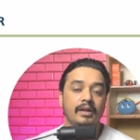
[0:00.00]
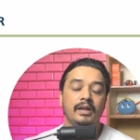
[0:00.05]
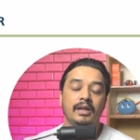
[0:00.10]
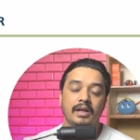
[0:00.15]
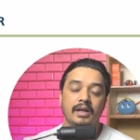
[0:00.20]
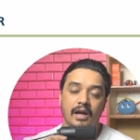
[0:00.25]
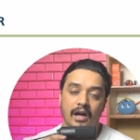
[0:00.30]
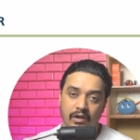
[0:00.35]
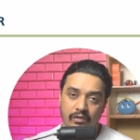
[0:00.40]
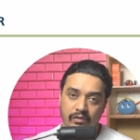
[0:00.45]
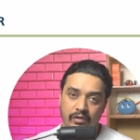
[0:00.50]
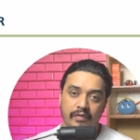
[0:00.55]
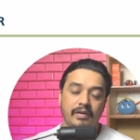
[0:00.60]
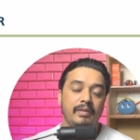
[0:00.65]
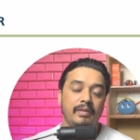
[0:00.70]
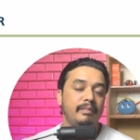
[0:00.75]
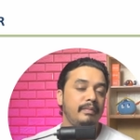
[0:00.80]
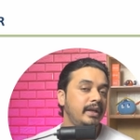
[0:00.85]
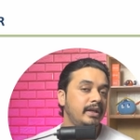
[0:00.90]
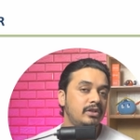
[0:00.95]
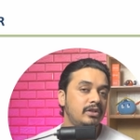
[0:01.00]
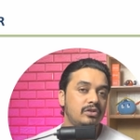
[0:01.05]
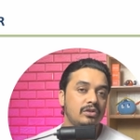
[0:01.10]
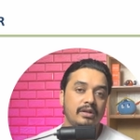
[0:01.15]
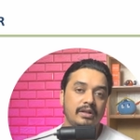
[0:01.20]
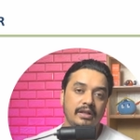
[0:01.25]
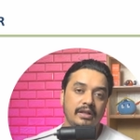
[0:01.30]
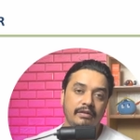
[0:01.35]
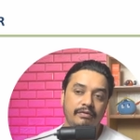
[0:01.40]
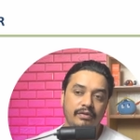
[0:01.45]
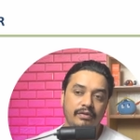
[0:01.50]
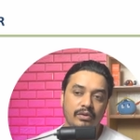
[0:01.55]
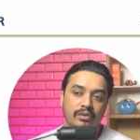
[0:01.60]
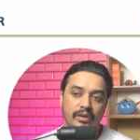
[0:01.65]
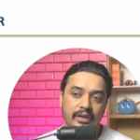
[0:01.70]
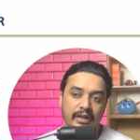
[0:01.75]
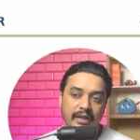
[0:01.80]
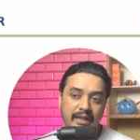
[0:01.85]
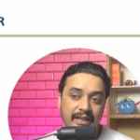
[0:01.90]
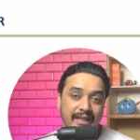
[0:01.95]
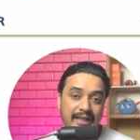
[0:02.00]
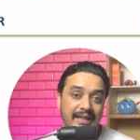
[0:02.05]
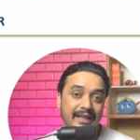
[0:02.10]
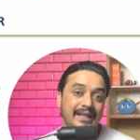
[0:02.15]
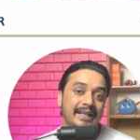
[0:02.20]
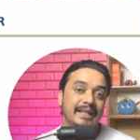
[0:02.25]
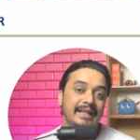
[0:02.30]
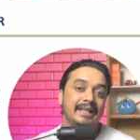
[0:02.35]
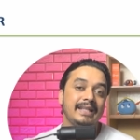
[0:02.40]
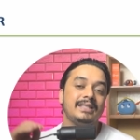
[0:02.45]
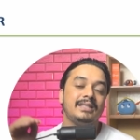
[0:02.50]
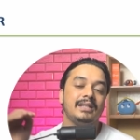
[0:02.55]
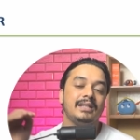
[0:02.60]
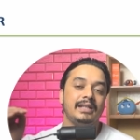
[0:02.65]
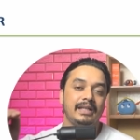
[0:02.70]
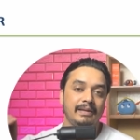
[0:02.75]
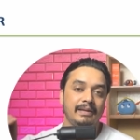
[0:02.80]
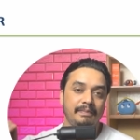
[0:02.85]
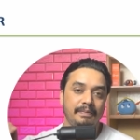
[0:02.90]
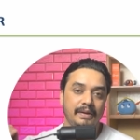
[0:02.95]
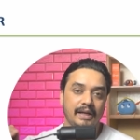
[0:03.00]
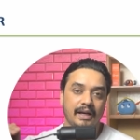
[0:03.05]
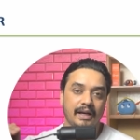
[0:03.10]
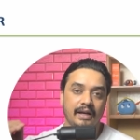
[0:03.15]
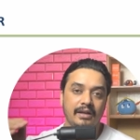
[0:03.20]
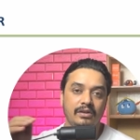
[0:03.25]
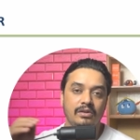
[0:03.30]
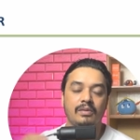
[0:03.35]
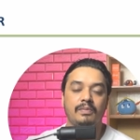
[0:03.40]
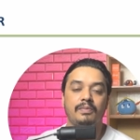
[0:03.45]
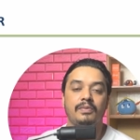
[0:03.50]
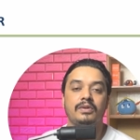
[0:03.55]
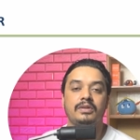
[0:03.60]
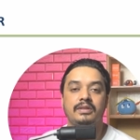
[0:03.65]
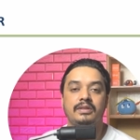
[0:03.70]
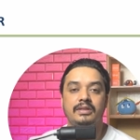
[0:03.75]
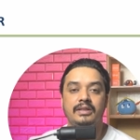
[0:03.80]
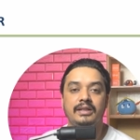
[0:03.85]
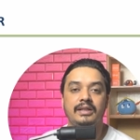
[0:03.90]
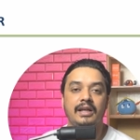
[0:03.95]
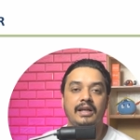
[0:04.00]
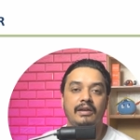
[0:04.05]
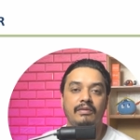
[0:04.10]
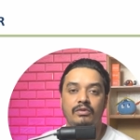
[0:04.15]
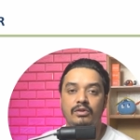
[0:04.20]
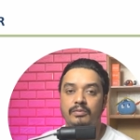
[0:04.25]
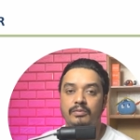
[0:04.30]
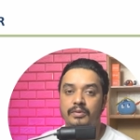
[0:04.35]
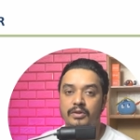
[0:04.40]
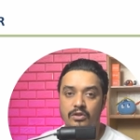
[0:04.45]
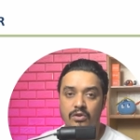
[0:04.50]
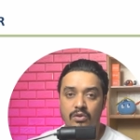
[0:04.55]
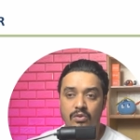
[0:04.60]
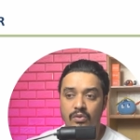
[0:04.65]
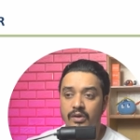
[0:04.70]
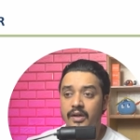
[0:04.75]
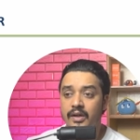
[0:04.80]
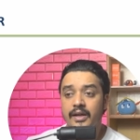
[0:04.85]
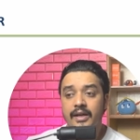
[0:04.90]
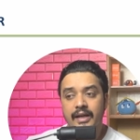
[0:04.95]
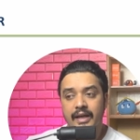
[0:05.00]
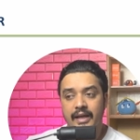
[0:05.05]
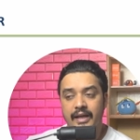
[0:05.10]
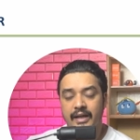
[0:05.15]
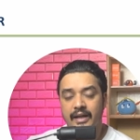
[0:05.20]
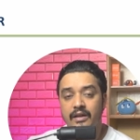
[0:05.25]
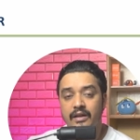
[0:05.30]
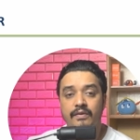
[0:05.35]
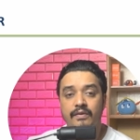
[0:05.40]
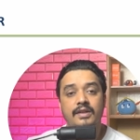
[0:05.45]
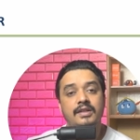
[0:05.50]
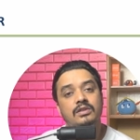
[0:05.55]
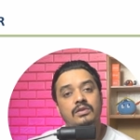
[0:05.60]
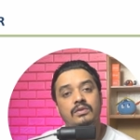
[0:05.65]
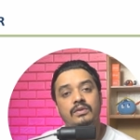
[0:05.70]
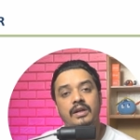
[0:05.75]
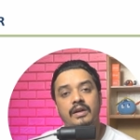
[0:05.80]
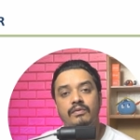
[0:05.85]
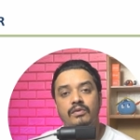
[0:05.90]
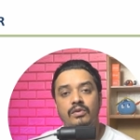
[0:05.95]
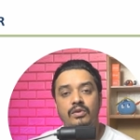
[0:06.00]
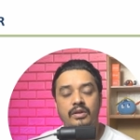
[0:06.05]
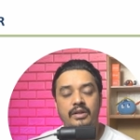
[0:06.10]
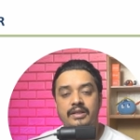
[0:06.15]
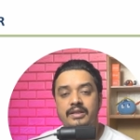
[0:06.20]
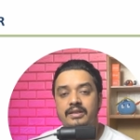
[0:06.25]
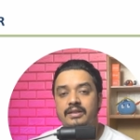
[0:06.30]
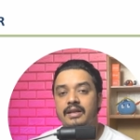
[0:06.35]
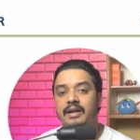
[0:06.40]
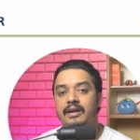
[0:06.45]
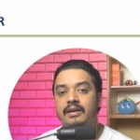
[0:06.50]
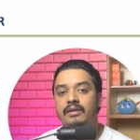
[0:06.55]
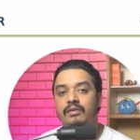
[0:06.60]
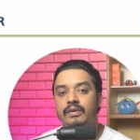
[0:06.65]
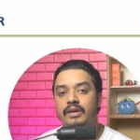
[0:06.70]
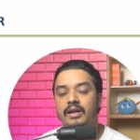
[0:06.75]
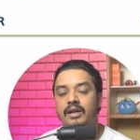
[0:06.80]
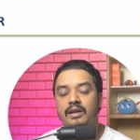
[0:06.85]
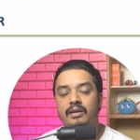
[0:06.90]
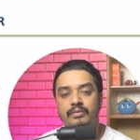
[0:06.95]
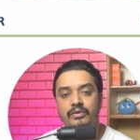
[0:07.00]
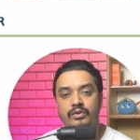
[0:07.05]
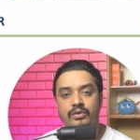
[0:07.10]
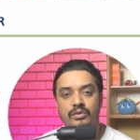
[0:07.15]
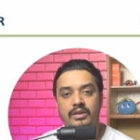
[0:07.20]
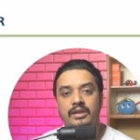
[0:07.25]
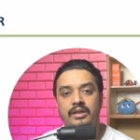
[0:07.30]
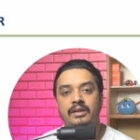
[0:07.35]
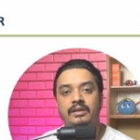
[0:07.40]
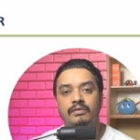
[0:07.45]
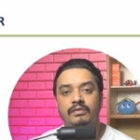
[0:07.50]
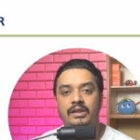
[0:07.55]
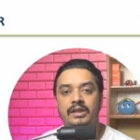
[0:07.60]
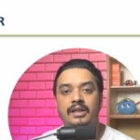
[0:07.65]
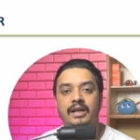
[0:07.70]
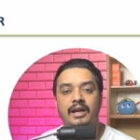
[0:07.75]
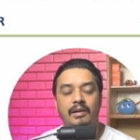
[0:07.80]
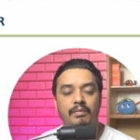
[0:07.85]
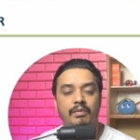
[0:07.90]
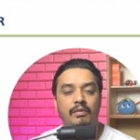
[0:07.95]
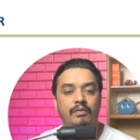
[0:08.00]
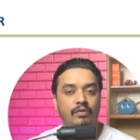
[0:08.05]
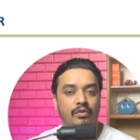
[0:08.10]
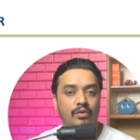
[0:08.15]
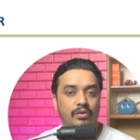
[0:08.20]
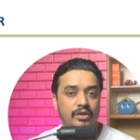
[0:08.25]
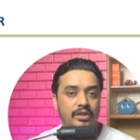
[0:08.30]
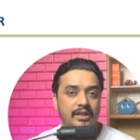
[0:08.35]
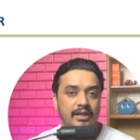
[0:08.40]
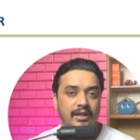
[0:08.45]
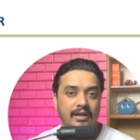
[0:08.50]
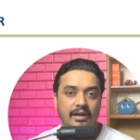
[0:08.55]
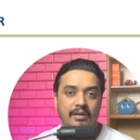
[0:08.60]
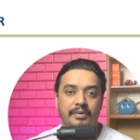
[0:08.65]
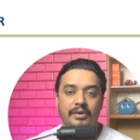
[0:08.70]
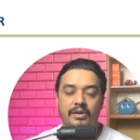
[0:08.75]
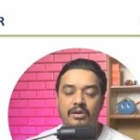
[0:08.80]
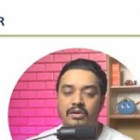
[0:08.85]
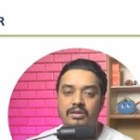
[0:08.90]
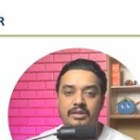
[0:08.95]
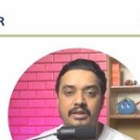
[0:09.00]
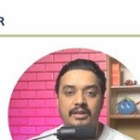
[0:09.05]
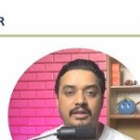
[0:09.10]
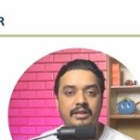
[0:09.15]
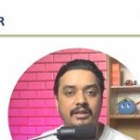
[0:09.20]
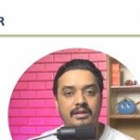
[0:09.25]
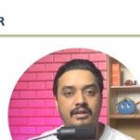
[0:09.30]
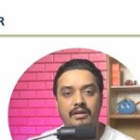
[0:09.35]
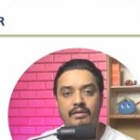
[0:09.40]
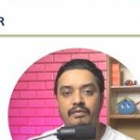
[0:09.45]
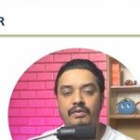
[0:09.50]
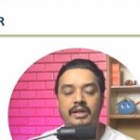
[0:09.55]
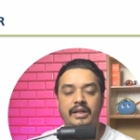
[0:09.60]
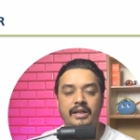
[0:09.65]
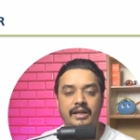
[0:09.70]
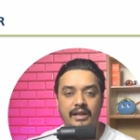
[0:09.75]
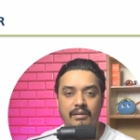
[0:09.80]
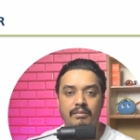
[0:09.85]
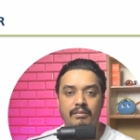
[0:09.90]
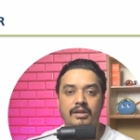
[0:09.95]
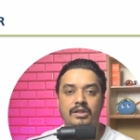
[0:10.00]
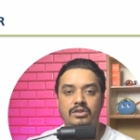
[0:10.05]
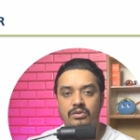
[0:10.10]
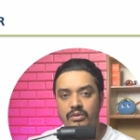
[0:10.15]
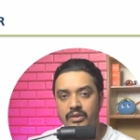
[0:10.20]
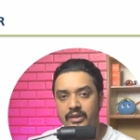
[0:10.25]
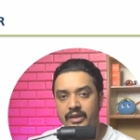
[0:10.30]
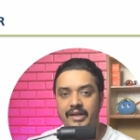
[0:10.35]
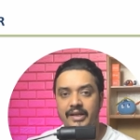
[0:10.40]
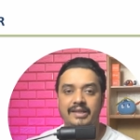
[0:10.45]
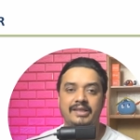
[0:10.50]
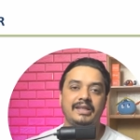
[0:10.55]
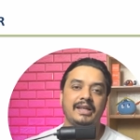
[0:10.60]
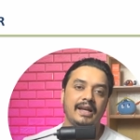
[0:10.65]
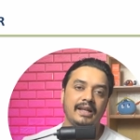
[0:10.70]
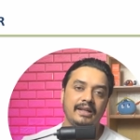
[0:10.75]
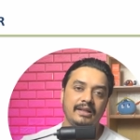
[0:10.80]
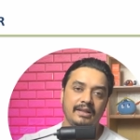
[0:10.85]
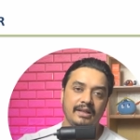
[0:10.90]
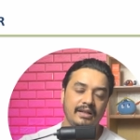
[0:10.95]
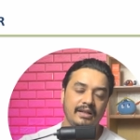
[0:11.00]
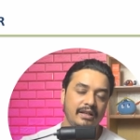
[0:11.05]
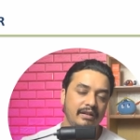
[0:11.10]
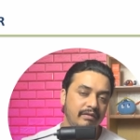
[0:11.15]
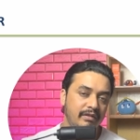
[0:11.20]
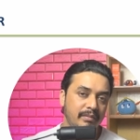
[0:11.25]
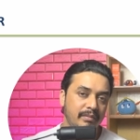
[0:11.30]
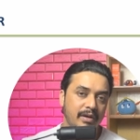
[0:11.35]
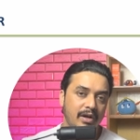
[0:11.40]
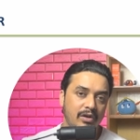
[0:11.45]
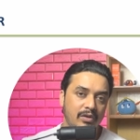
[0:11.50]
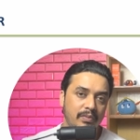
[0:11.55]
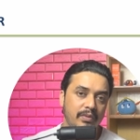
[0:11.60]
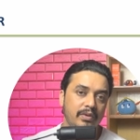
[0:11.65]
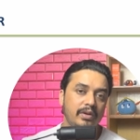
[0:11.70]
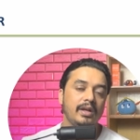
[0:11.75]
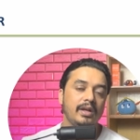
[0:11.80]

However, make sure that if you increase the DPI, your processing time would be slow. And anyways, you have noticed that when I am using with the help of OCR, because it is converting image to text and then giving my output,